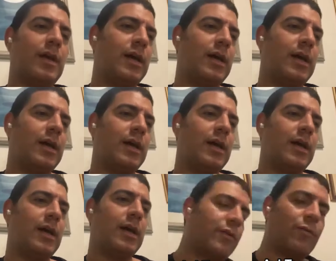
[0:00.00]
and
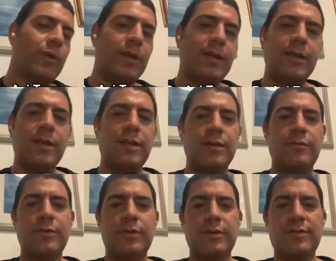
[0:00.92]
when needed,
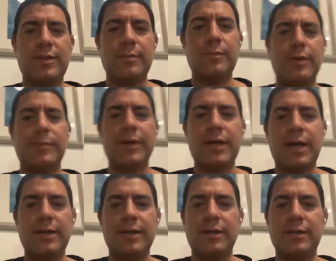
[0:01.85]
even simple
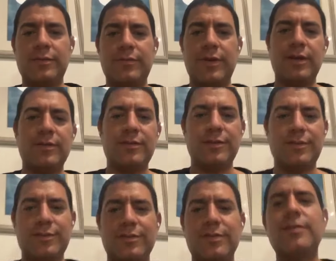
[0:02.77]
mechanical devices,